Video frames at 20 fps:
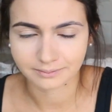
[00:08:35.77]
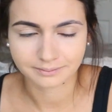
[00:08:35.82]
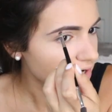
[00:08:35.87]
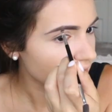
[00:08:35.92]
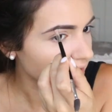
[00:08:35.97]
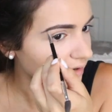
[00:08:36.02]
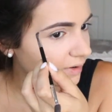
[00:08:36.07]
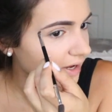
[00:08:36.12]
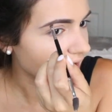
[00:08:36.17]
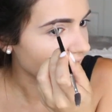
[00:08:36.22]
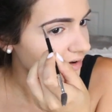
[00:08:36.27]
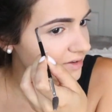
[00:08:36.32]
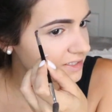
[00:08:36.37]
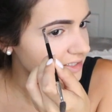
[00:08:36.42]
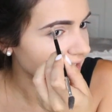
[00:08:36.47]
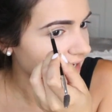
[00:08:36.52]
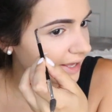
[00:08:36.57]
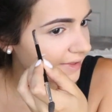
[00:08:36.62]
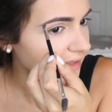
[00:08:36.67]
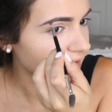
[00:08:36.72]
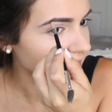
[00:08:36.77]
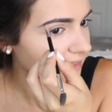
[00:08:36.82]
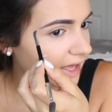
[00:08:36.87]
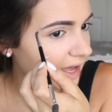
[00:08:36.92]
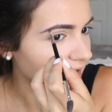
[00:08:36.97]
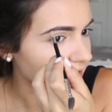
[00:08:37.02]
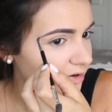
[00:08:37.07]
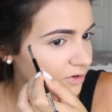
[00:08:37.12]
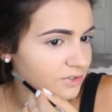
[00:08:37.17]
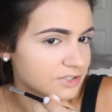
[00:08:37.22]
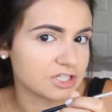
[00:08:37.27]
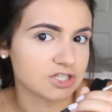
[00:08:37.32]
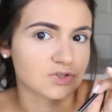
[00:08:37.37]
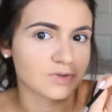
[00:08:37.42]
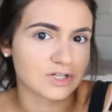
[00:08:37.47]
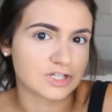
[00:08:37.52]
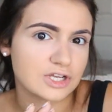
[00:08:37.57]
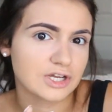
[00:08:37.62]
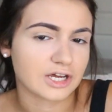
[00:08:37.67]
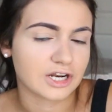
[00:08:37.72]
So anyway, I was glad that that whole
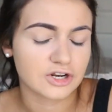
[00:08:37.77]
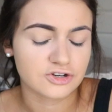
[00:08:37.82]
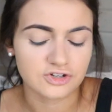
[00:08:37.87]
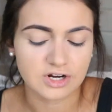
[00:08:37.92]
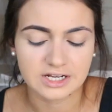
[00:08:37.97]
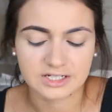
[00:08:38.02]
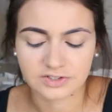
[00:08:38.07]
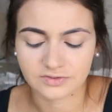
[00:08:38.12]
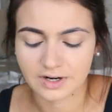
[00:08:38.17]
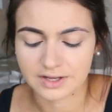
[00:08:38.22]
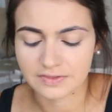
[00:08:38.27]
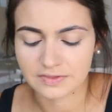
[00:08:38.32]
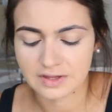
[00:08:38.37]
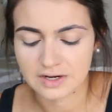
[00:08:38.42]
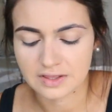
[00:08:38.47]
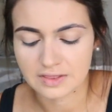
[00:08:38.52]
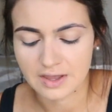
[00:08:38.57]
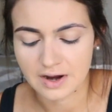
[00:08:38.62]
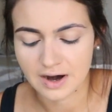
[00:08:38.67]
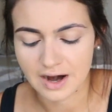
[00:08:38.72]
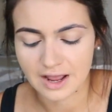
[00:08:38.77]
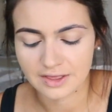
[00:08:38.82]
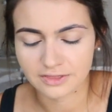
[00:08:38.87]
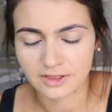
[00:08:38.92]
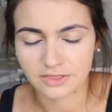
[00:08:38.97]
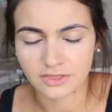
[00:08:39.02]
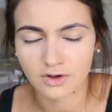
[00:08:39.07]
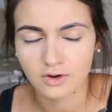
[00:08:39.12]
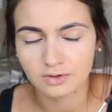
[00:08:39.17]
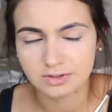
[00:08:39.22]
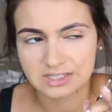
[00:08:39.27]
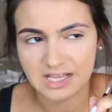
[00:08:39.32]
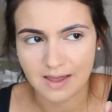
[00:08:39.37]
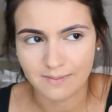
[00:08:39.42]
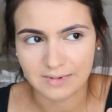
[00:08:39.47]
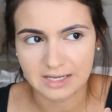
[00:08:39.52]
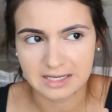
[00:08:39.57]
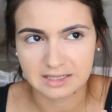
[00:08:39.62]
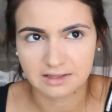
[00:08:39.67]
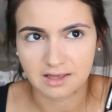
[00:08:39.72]
situation got addressed right then and there. I thought the whole
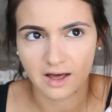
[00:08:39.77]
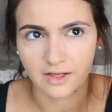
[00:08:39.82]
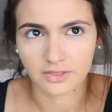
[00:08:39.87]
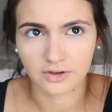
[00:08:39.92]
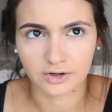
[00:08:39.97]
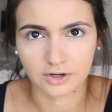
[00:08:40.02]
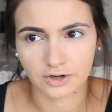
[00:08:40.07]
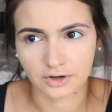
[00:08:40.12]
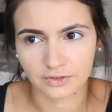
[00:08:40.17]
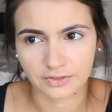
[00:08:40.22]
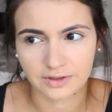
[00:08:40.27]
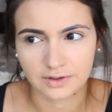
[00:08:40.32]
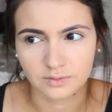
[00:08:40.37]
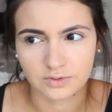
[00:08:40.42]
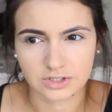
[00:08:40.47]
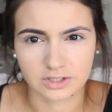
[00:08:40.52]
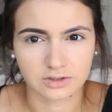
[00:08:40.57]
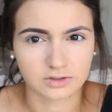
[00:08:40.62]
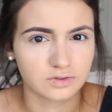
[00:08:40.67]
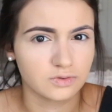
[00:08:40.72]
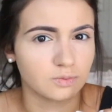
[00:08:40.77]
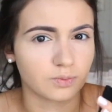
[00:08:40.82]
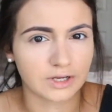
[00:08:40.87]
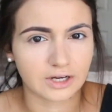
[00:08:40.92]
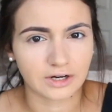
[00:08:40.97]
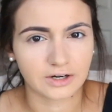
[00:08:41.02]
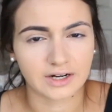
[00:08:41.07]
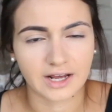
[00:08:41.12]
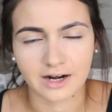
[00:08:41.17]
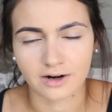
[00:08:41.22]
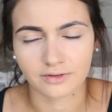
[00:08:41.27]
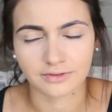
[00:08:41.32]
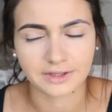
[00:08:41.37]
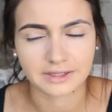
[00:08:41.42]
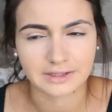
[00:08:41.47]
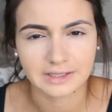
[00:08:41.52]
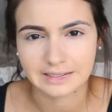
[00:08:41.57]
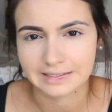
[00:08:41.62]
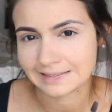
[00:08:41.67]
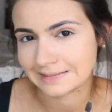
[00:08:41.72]
Demi and the other girl thing was a little weird. I don't
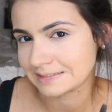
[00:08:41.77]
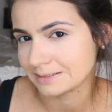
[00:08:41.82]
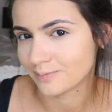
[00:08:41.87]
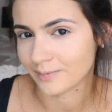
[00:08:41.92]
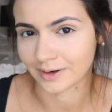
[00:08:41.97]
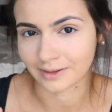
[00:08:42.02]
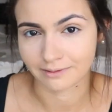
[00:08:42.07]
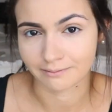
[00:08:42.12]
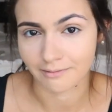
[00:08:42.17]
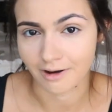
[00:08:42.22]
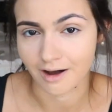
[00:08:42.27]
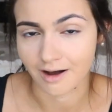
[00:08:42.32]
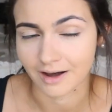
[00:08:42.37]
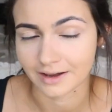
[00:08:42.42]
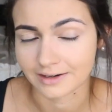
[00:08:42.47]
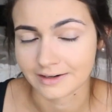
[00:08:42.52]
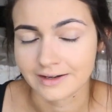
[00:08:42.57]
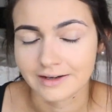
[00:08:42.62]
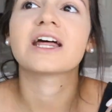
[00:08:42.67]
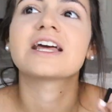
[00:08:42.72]
think they needed to bring them on.